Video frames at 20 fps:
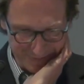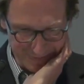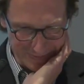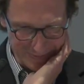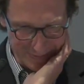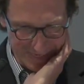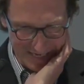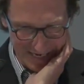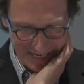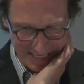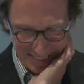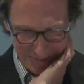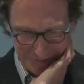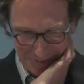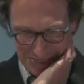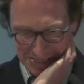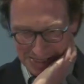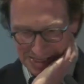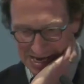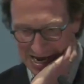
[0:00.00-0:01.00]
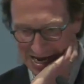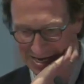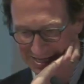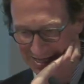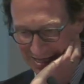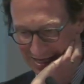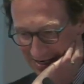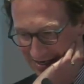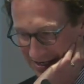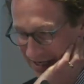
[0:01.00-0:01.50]
Okay, that's a bit the
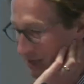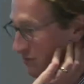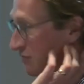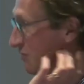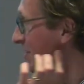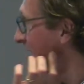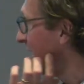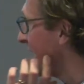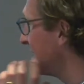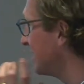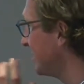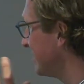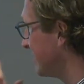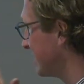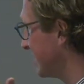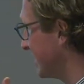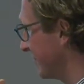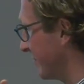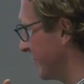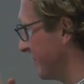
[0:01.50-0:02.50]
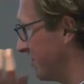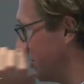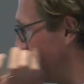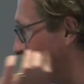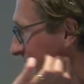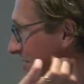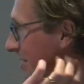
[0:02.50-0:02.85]
idea here. It's from an ICRC report.